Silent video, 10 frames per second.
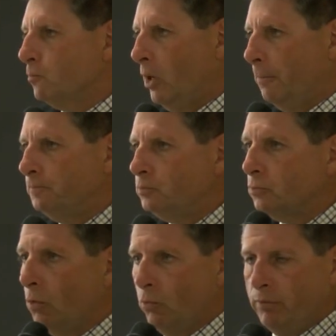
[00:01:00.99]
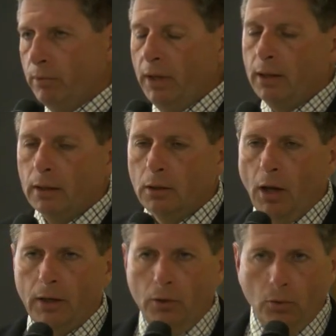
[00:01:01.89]
Well, we've been making a
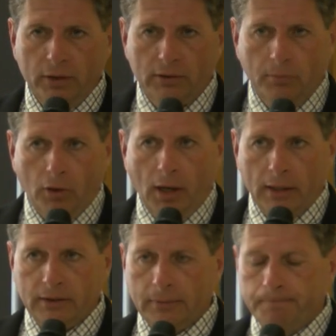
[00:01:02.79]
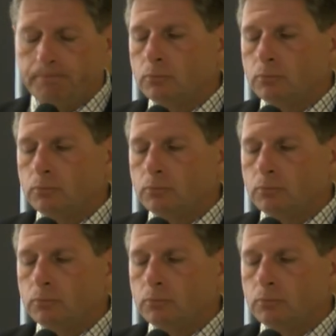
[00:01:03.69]
lot of noise in Brockton,